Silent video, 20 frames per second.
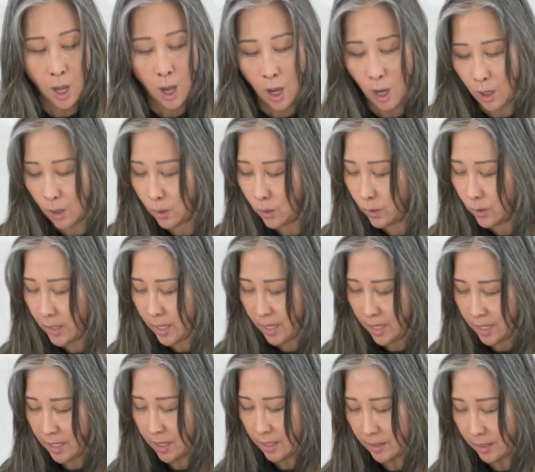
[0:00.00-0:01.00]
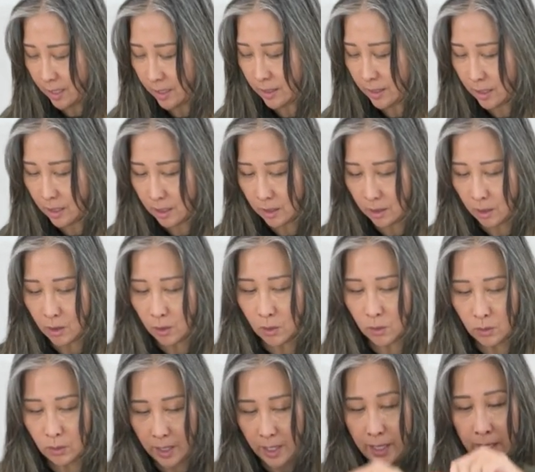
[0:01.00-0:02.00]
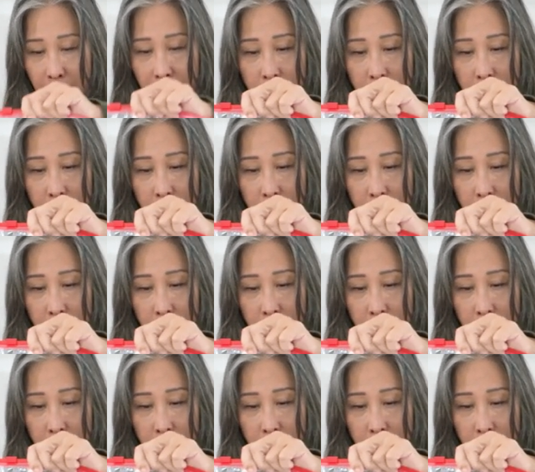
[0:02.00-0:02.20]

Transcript: Oh, yeah. Oh, okay.